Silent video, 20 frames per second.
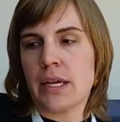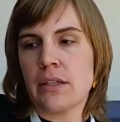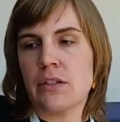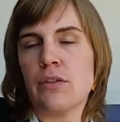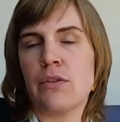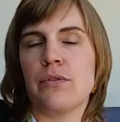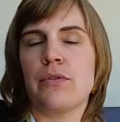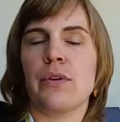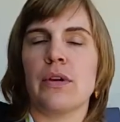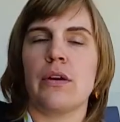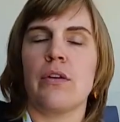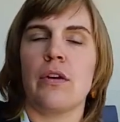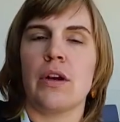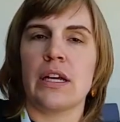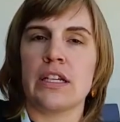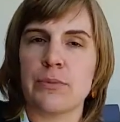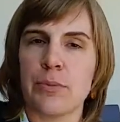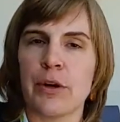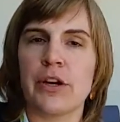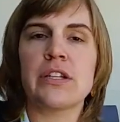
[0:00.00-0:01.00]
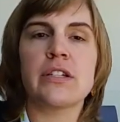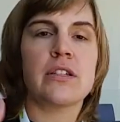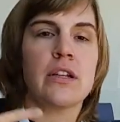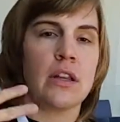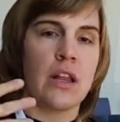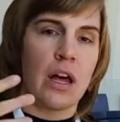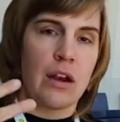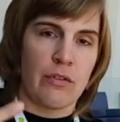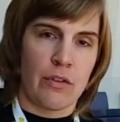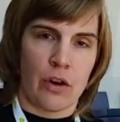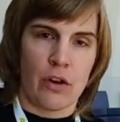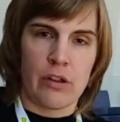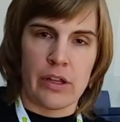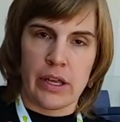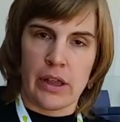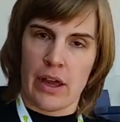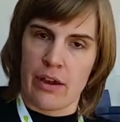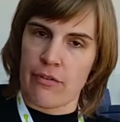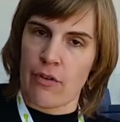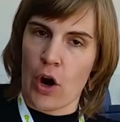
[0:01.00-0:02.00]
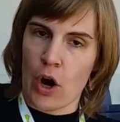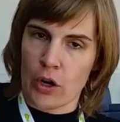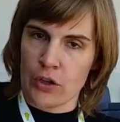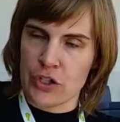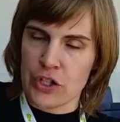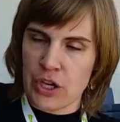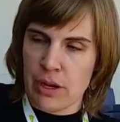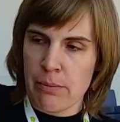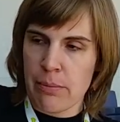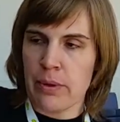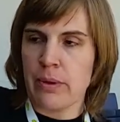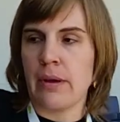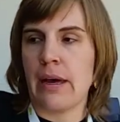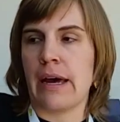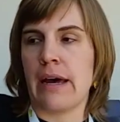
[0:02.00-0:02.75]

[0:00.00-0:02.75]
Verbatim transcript: kids who've experienced a lot of early life hardship,